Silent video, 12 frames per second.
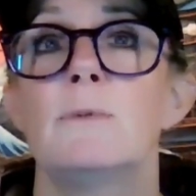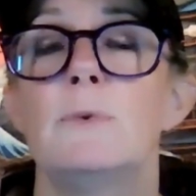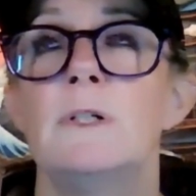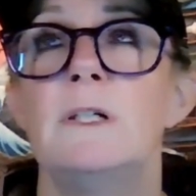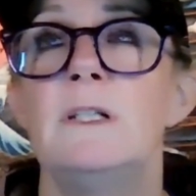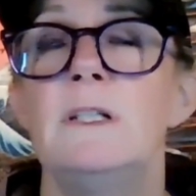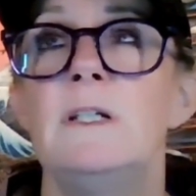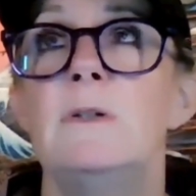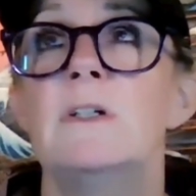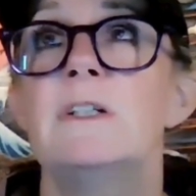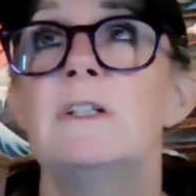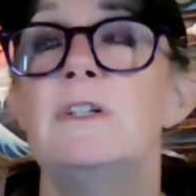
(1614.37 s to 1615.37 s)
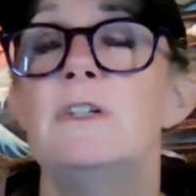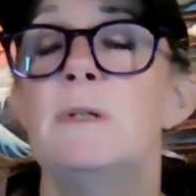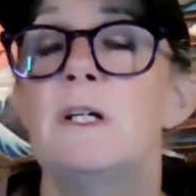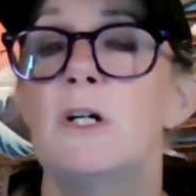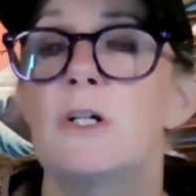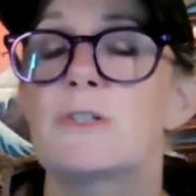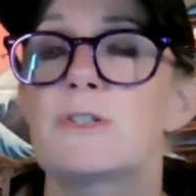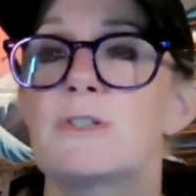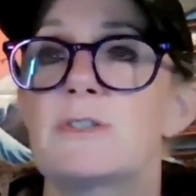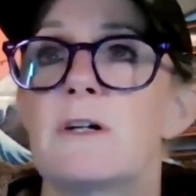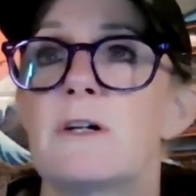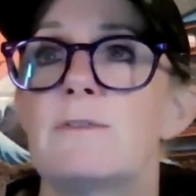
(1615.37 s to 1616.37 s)
We really need to be
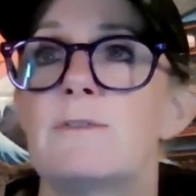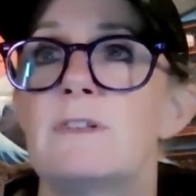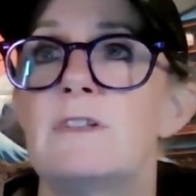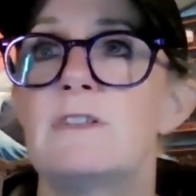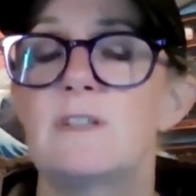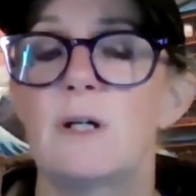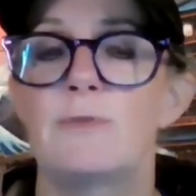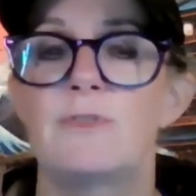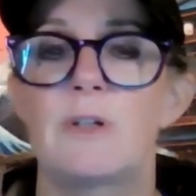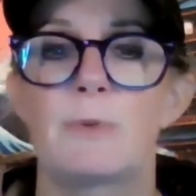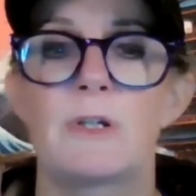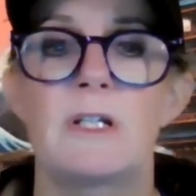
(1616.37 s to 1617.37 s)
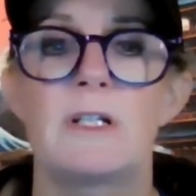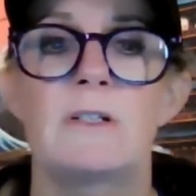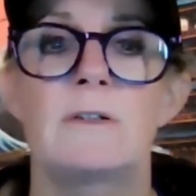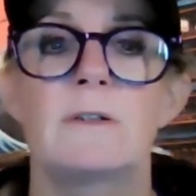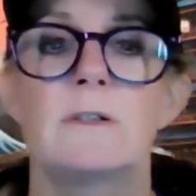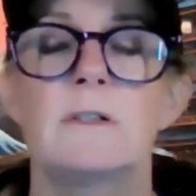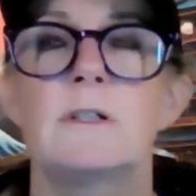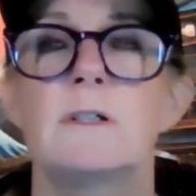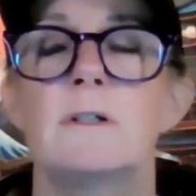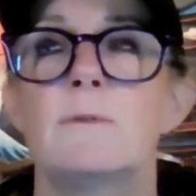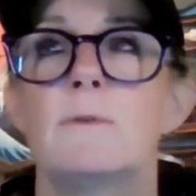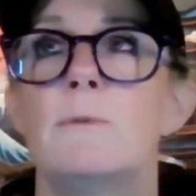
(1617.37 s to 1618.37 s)
conscious of the self-deprecating
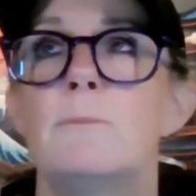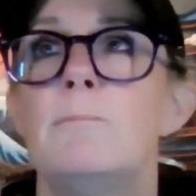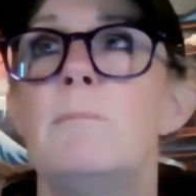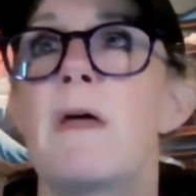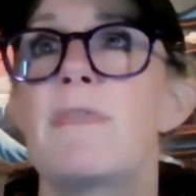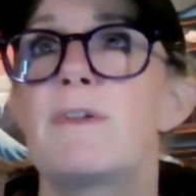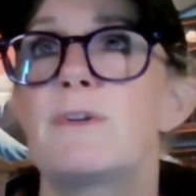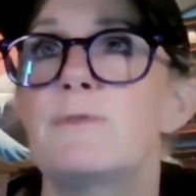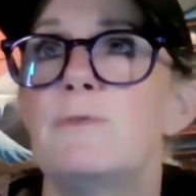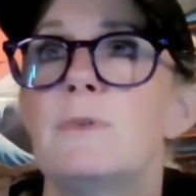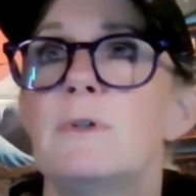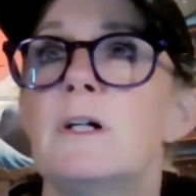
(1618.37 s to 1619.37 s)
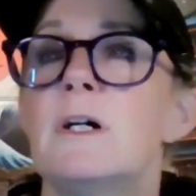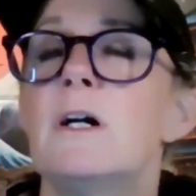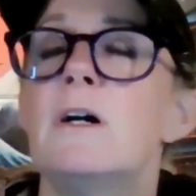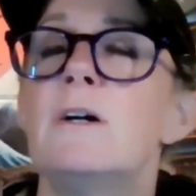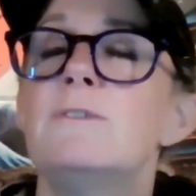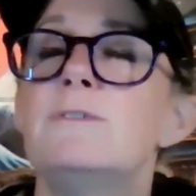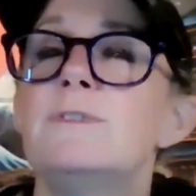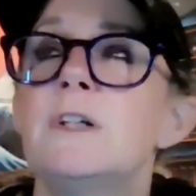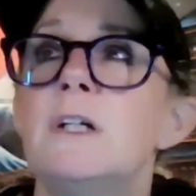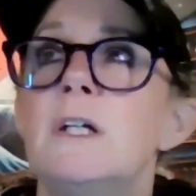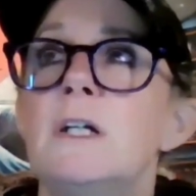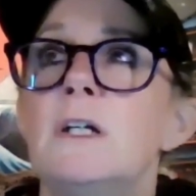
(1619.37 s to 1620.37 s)
method of
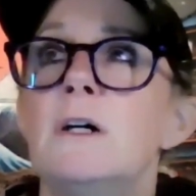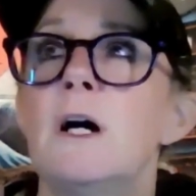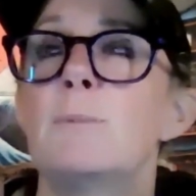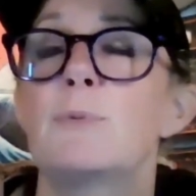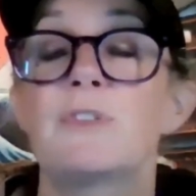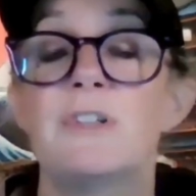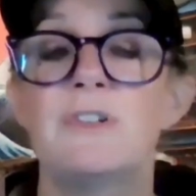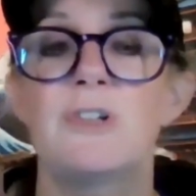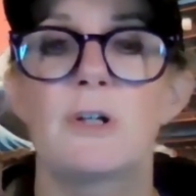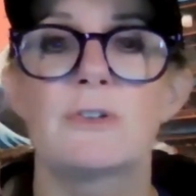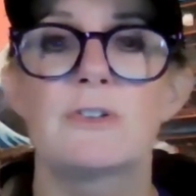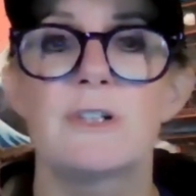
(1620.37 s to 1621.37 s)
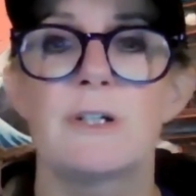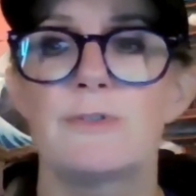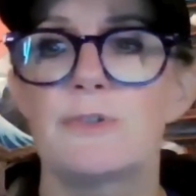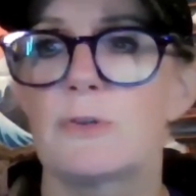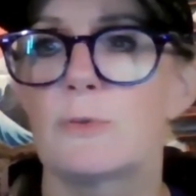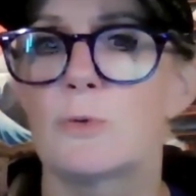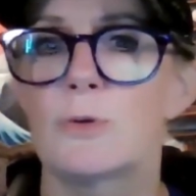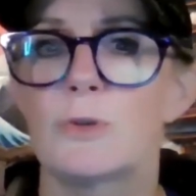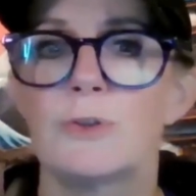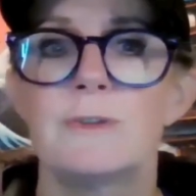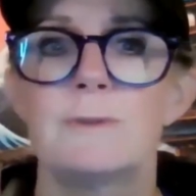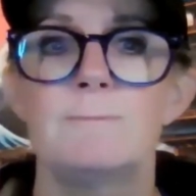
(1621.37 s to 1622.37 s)
presenting ourselves to the
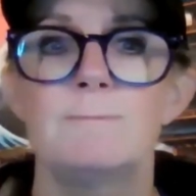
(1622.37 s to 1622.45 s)
world.